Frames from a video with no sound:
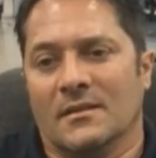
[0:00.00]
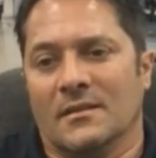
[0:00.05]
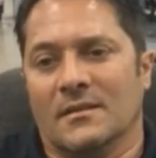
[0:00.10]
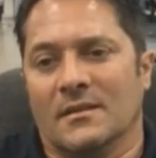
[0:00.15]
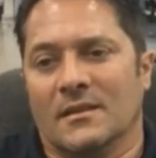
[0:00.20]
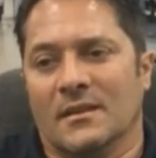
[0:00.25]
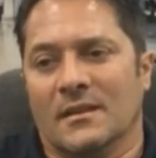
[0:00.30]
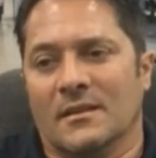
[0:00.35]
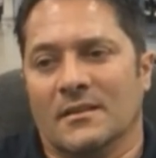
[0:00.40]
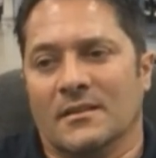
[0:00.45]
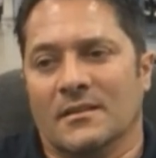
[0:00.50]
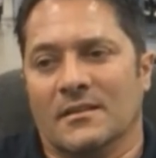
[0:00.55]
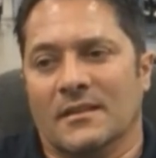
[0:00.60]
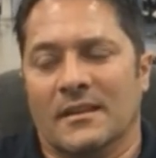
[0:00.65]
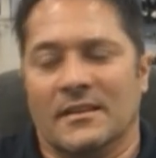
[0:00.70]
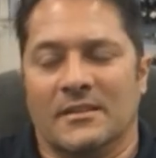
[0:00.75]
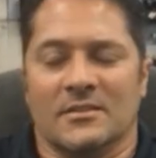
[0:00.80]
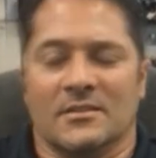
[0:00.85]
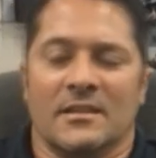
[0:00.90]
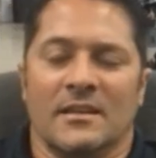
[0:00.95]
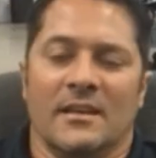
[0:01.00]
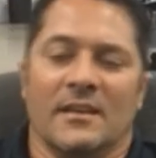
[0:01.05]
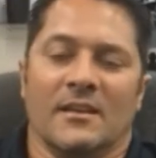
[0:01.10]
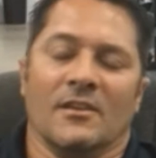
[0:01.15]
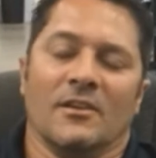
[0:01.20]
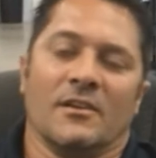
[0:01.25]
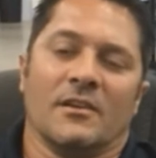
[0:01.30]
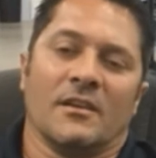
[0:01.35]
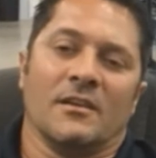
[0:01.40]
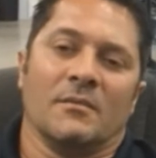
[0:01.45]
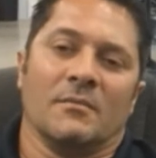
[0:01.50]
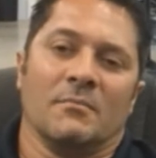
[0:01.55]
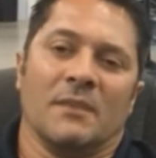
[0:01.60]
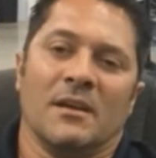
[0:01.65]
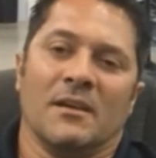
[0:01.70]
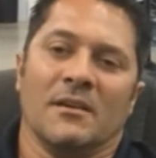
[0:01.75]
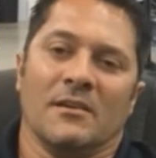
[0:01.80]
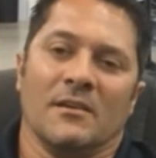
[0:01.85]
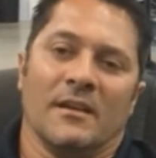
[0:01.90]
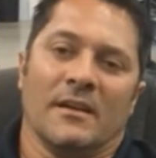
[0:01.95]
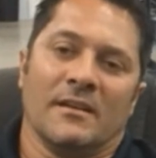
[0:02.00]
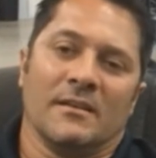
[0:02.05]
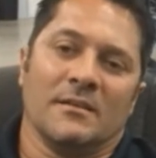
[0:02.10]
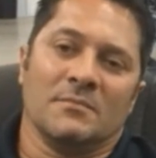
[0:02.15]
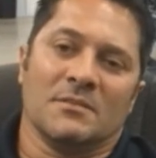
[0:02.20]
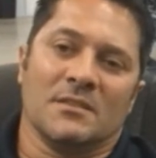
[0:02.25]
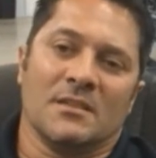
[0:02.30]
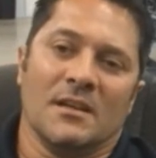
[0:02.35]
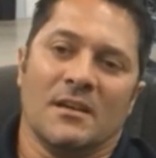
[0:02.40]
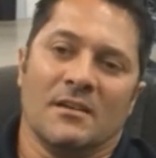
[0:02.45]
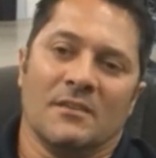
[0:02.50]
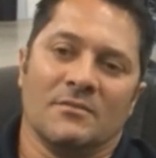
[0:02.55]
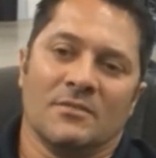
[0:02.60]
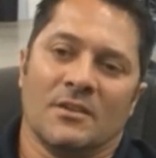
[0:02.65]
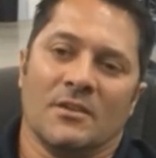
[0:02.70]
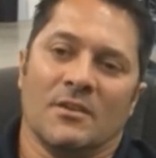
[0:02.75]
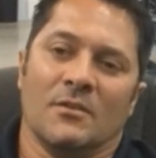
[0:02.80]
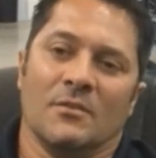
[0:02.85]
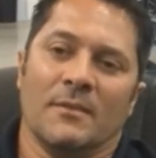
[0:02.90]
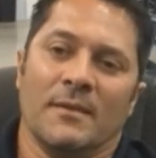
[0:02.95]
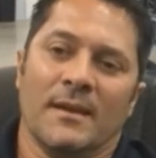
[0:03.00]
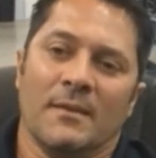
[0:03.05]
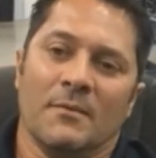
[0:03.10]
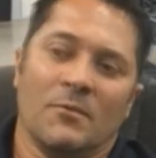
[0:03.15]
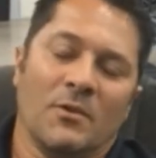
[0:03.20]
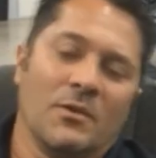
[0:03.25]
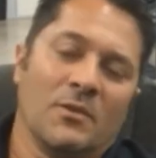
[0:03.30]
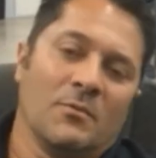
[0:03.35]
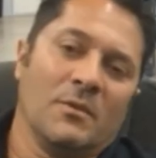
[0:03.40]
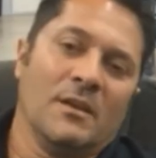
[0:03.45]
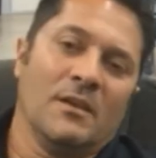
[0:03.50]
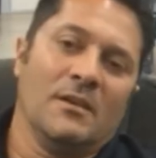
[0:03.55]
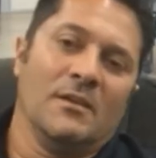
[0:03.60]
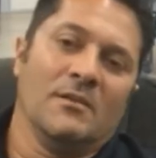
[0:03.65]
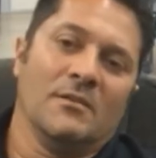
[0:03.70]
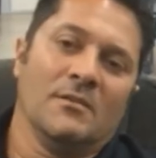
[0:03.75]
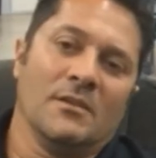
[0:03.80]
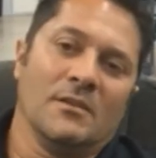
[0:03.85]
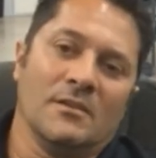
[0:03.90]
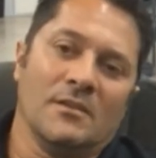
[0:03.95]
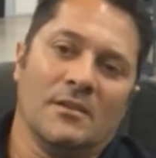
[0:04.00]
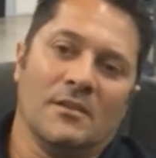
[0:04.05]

they just need to look in the mirror at themselves and go, man, what are we doing?